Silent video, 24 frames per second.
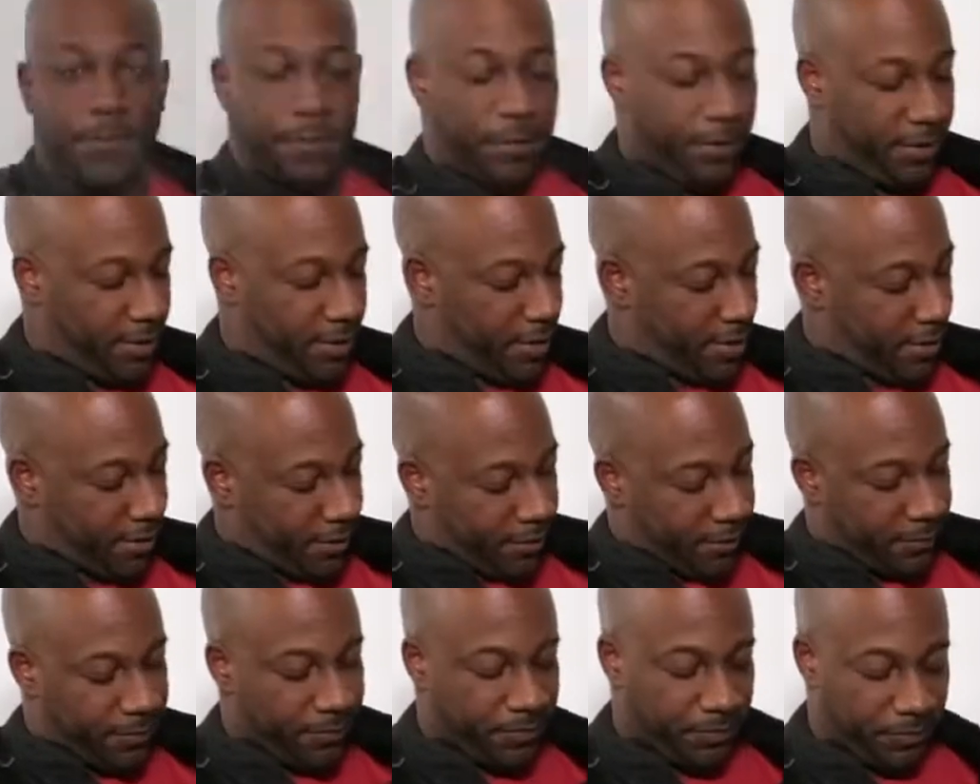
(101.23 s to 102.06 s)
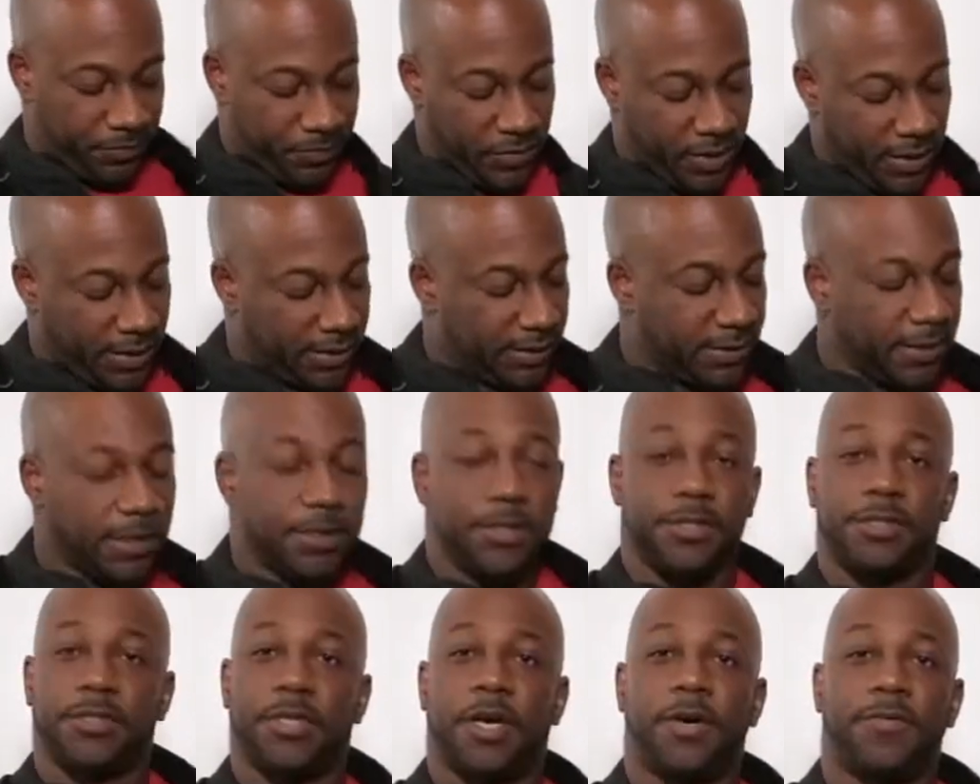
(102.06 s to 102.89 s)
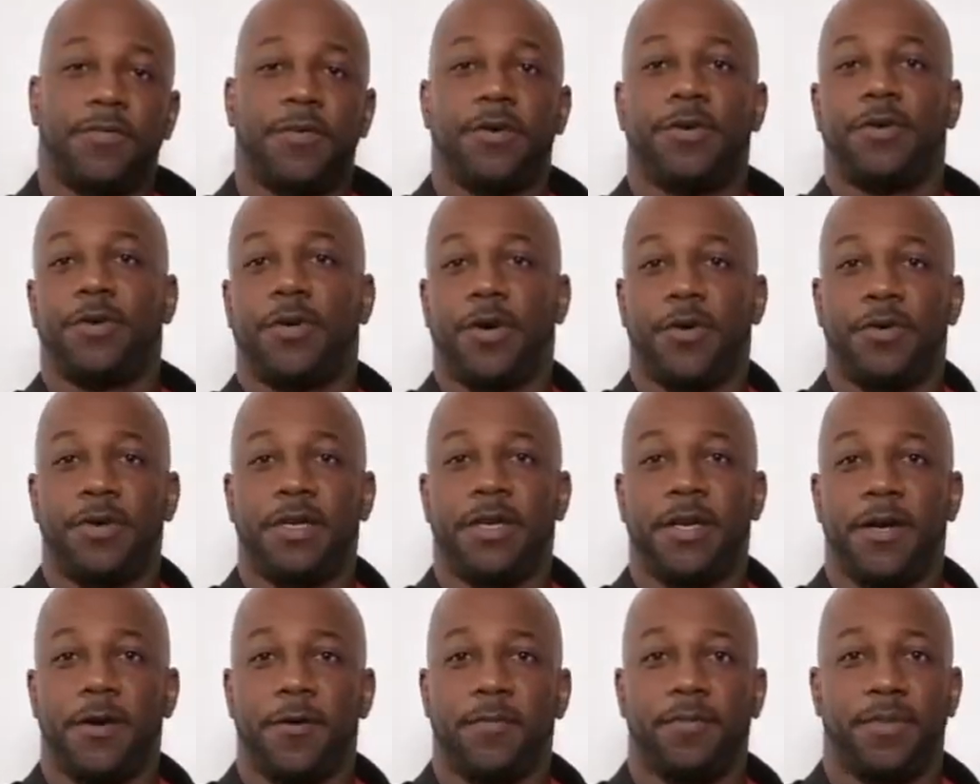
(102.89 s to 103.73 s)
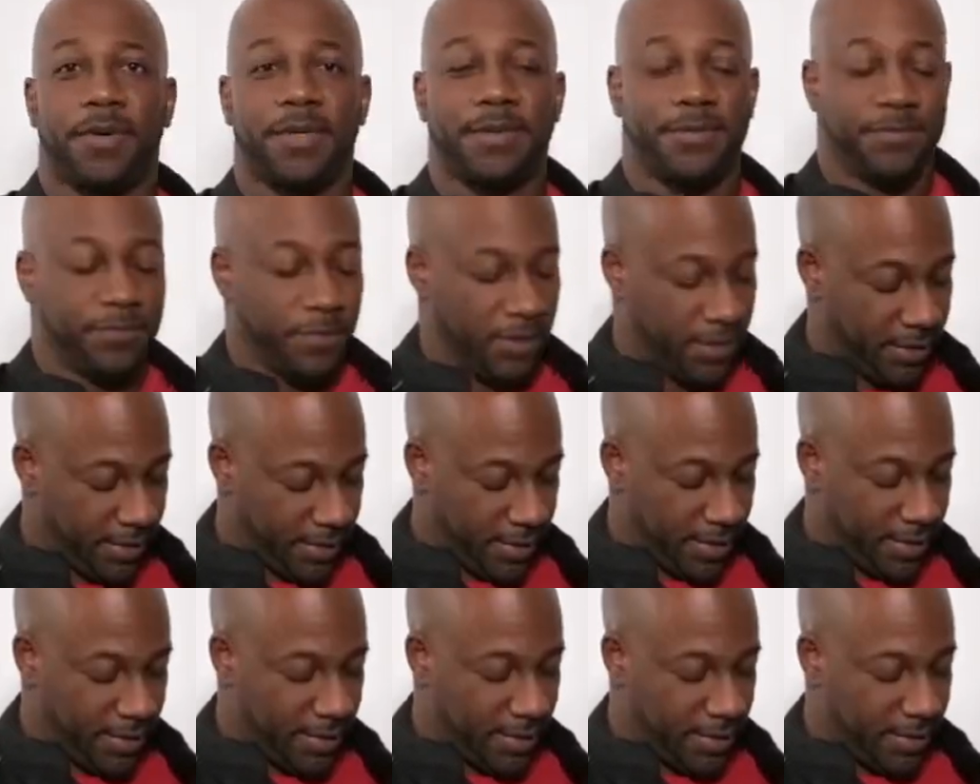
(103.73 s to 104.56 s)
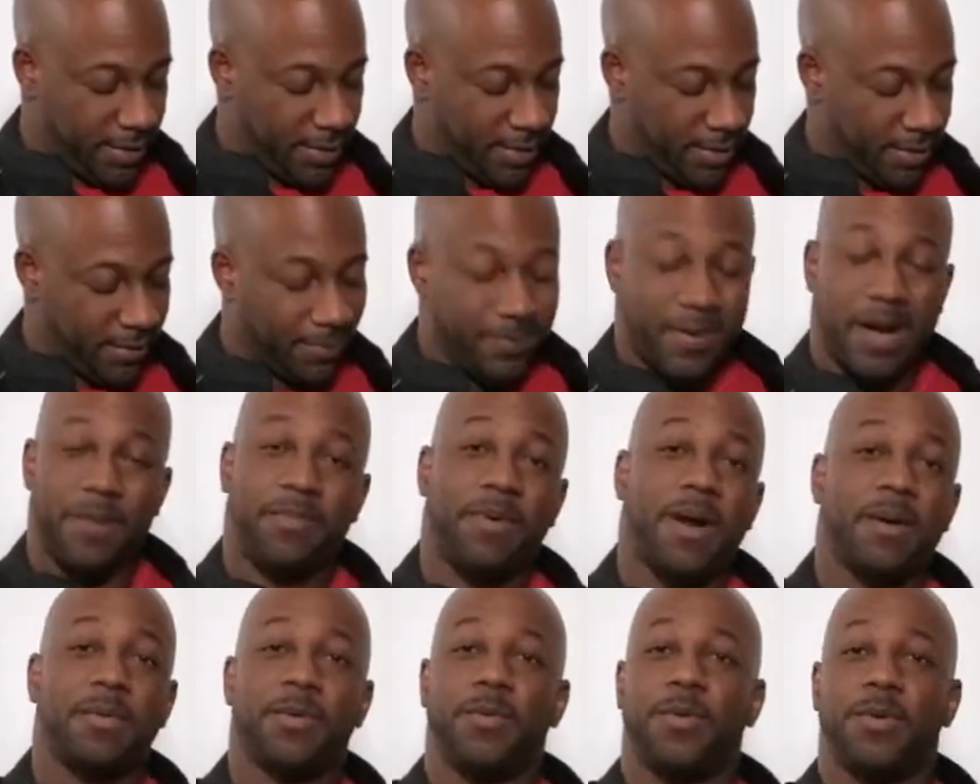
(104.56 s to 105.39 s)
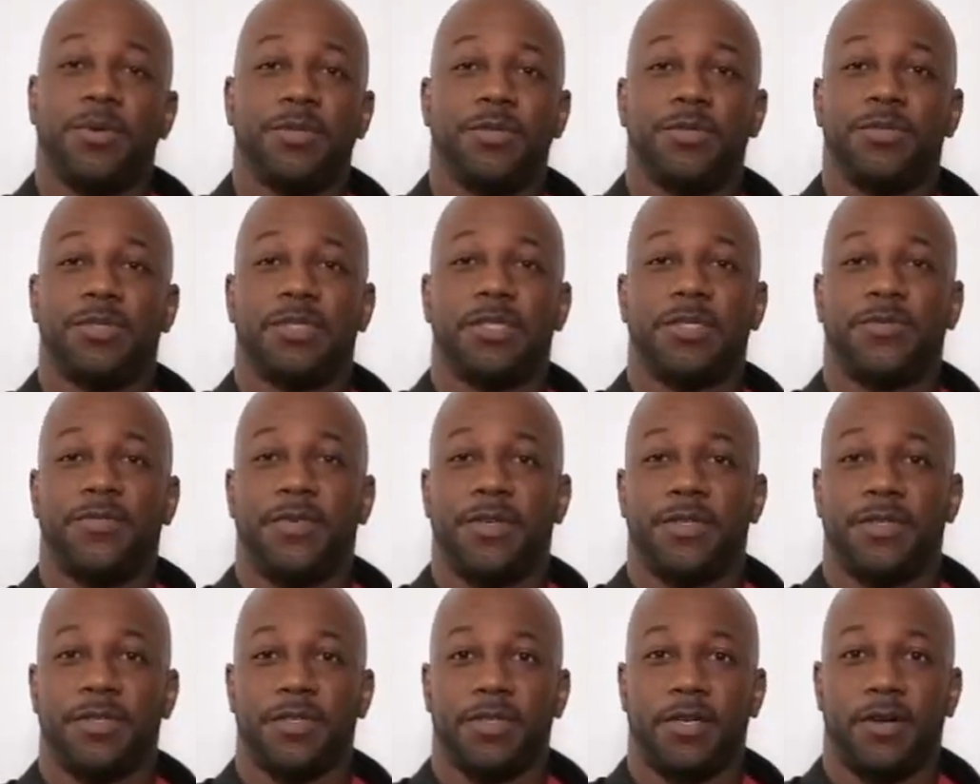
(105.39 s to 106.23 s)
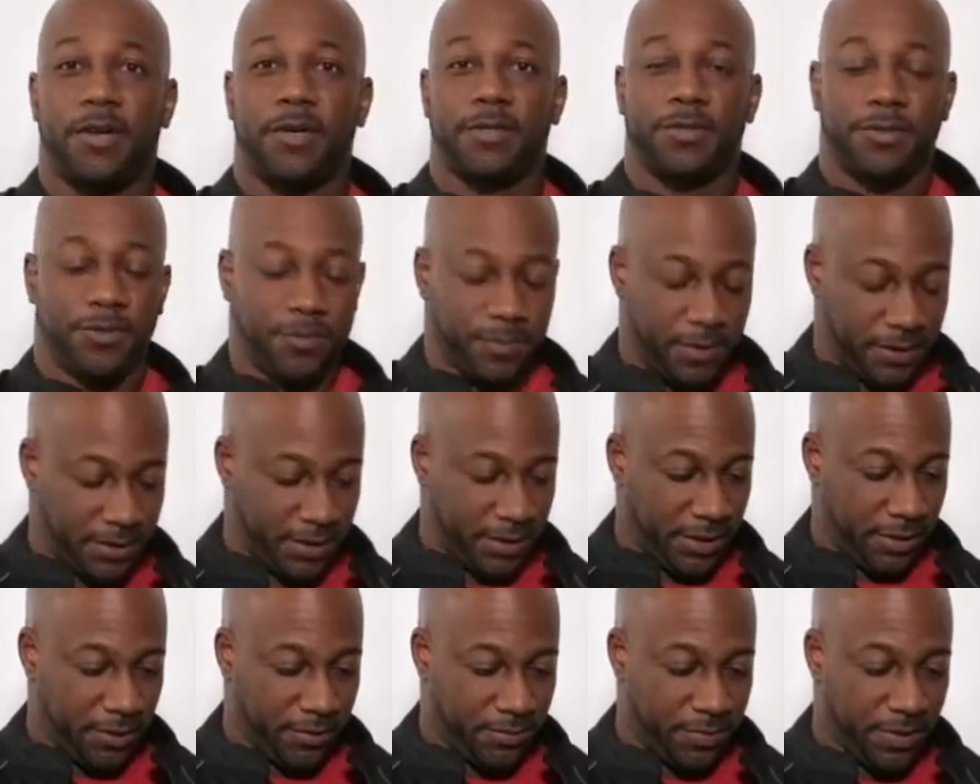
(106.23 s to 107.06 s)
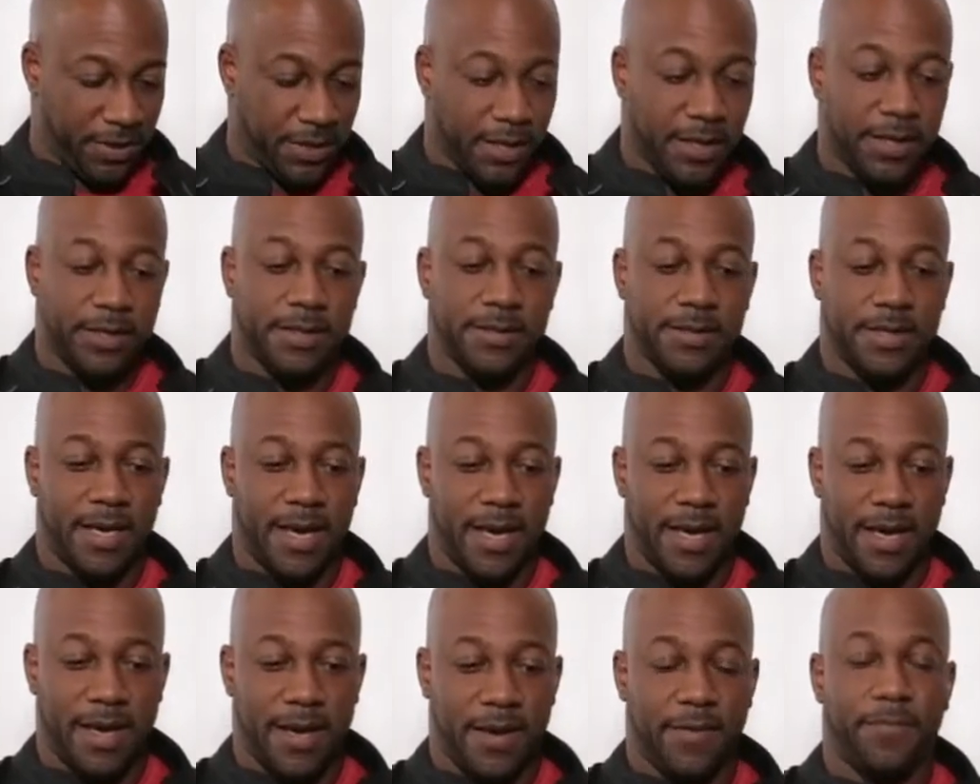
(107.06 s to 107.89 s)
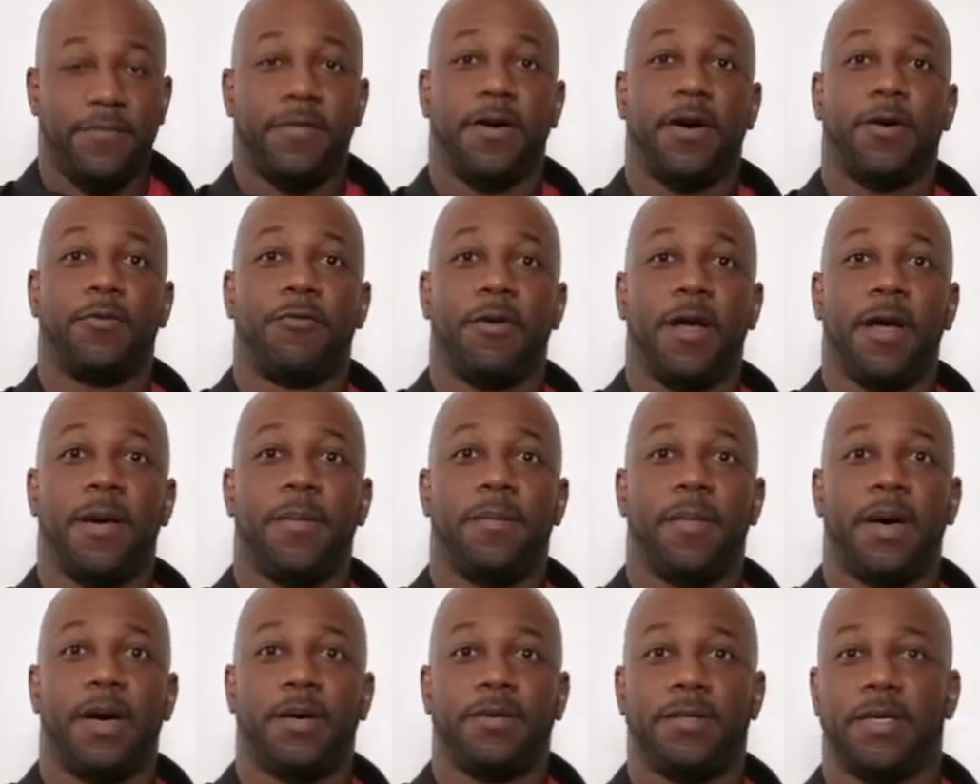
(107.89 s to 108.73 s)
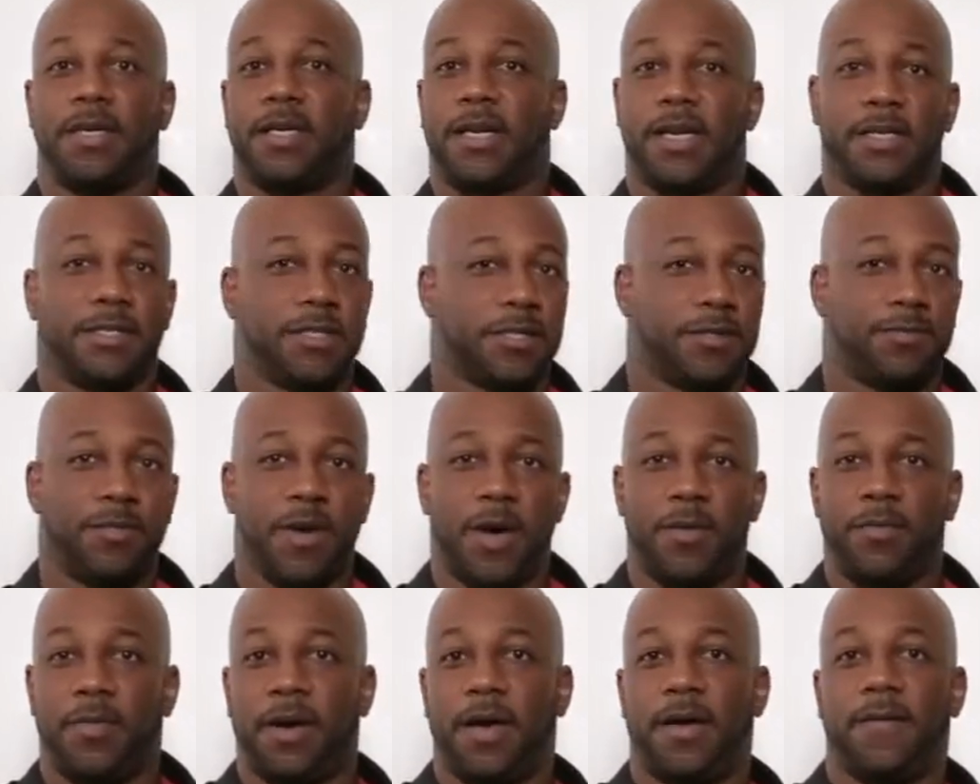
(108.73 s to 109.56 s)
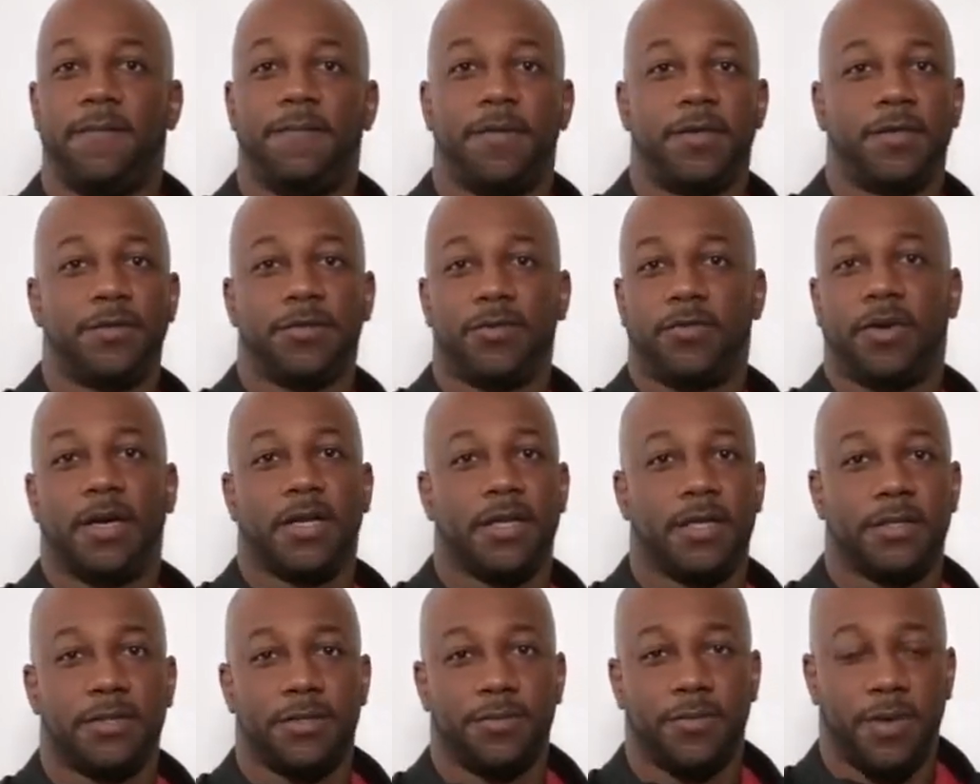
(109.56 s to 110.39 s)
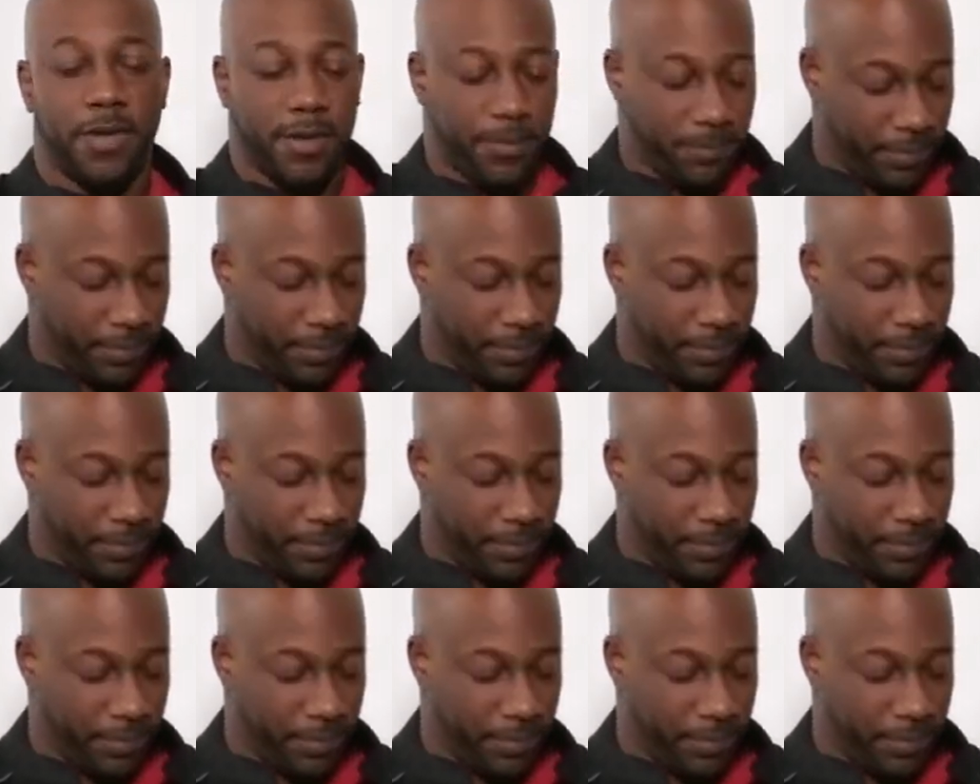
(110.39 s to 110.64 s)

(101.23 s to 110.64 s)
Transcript: fit in here. Like I said, your cell phone will go in here, but I probably won't use this feature at all too much either because I have a RAM mount and I just mount my phone directly to my